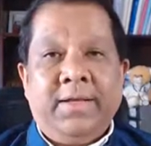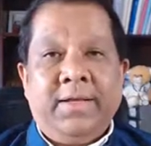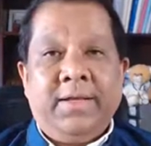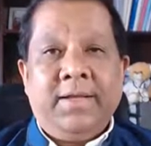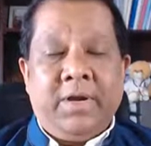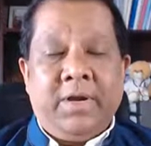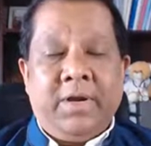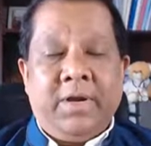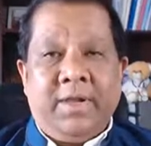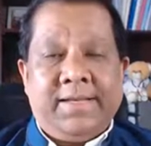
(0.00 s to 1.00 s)
but
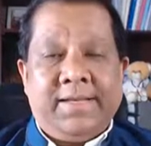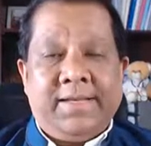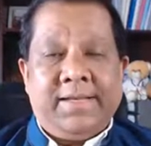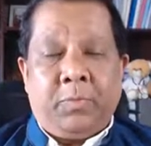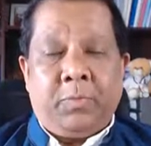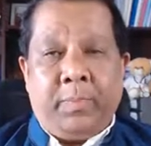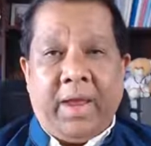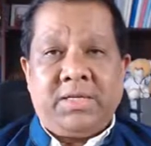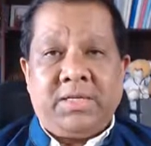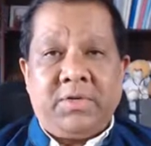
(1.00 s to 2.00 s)
nevertheless so
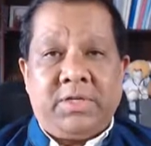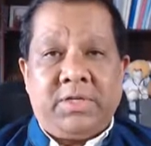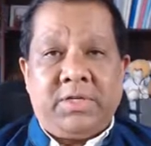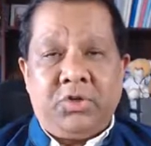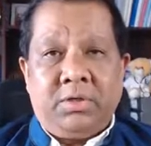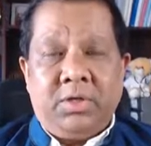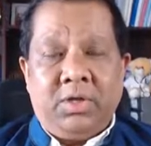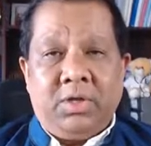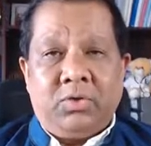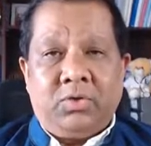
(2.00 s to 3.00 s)
pay some attention
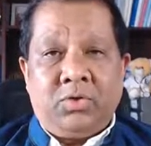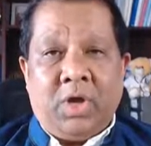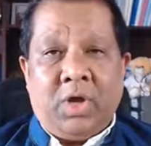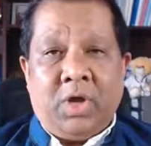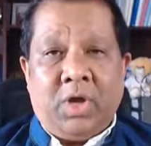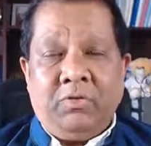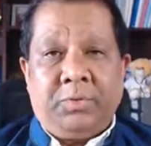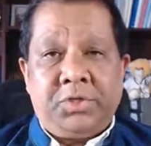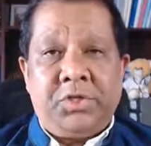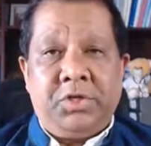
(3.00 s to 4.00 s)
to how you
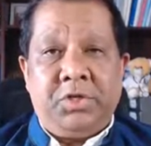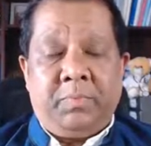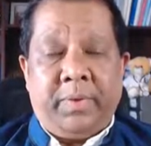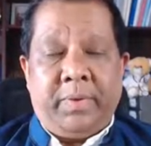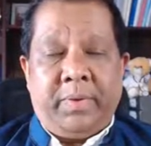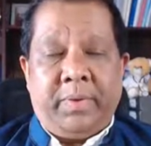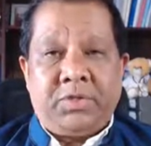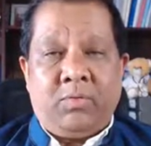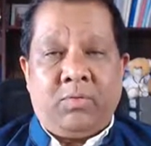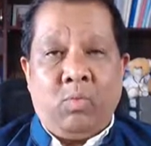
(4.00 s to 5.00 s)
position your patient
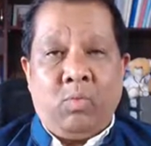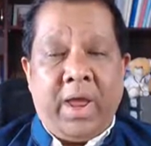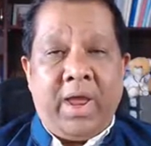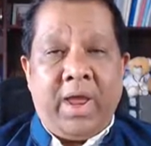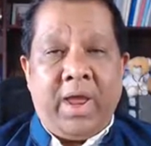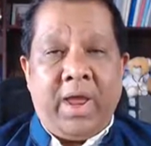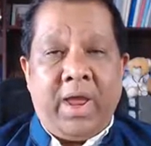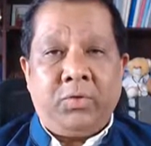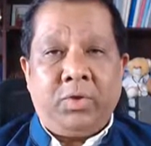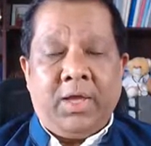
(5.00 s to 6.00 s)
and where
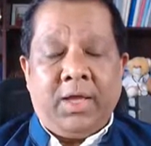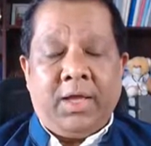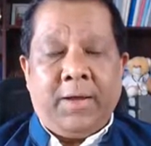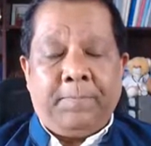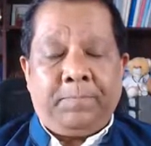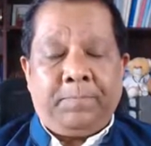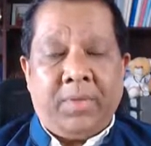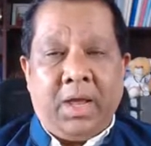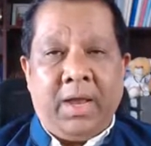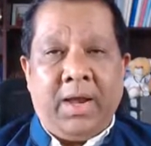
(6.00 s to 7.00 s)
you
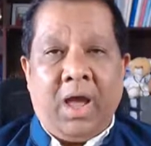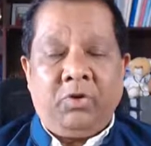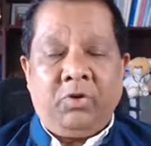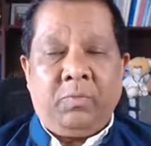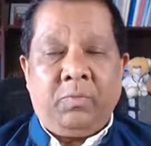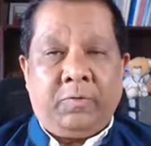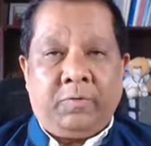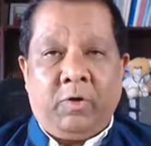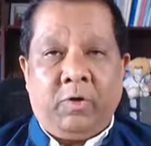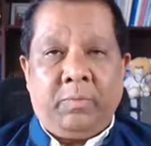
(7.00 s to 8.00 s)
um, and how you
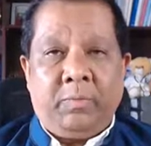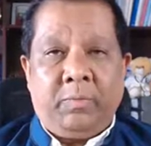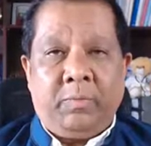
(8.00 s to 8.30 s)
perform